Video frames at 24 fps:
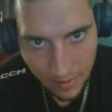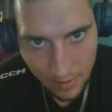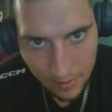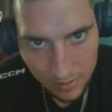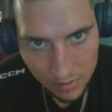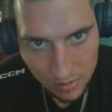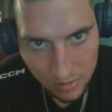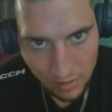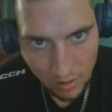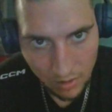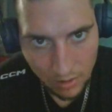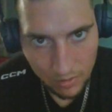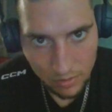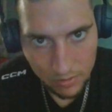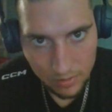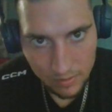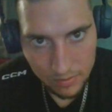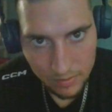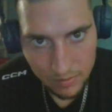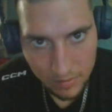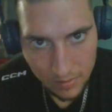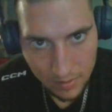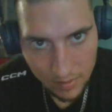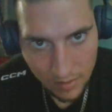So
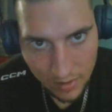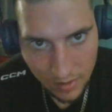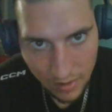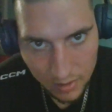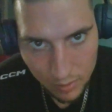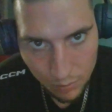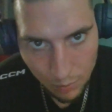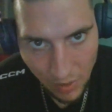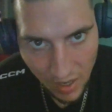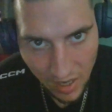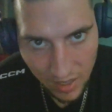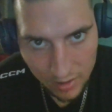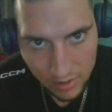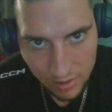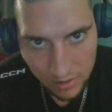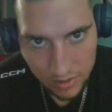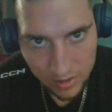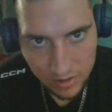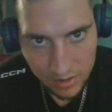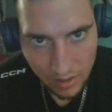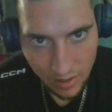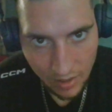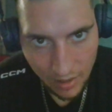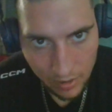it's parked on the
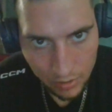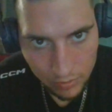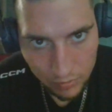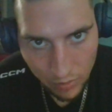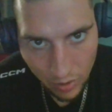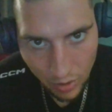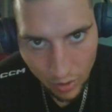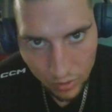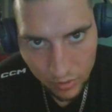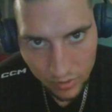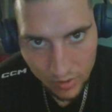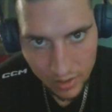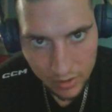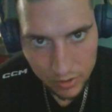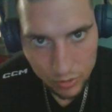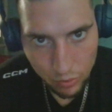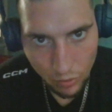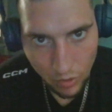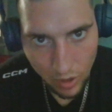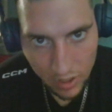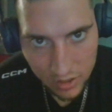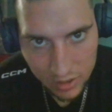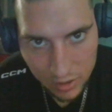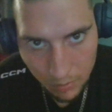side of the road and it's
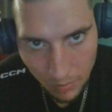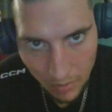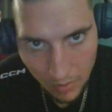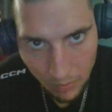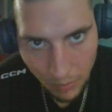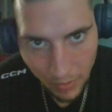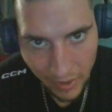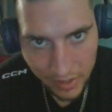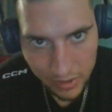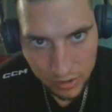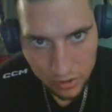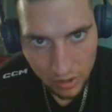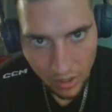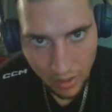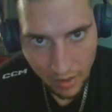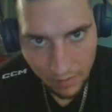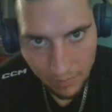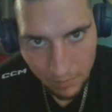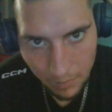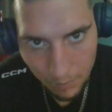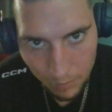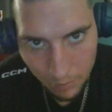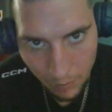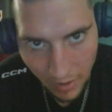watching me bike
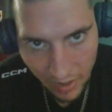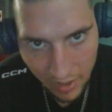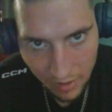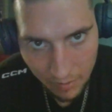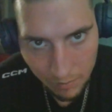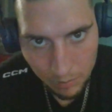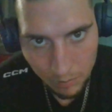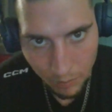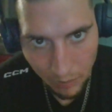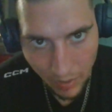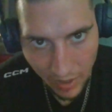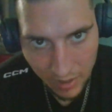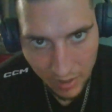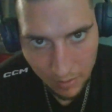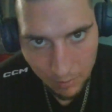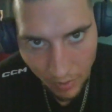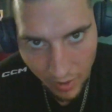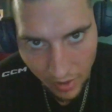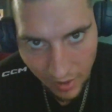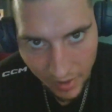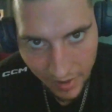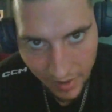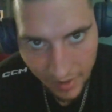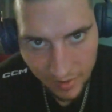
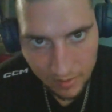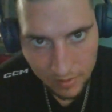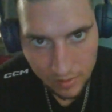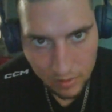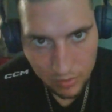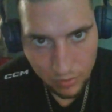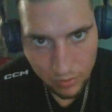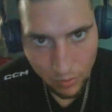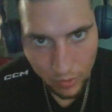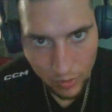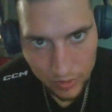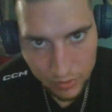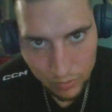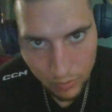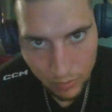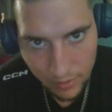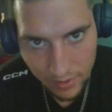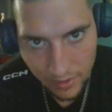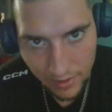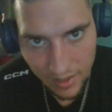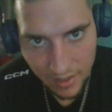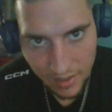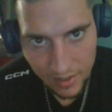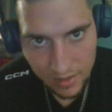by towards where the
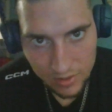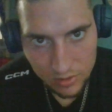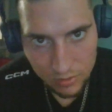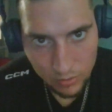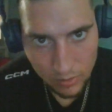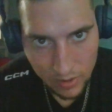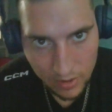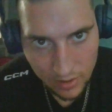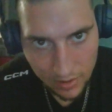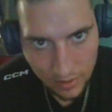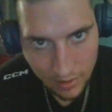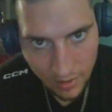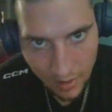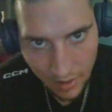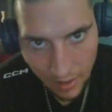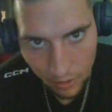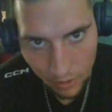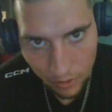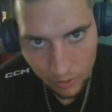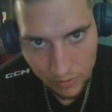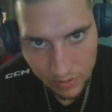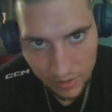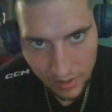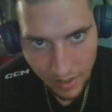keys were
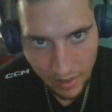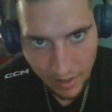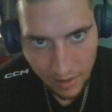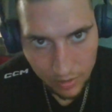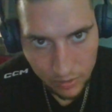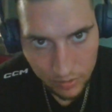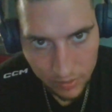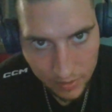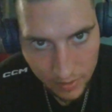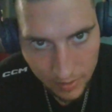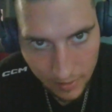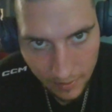out of town.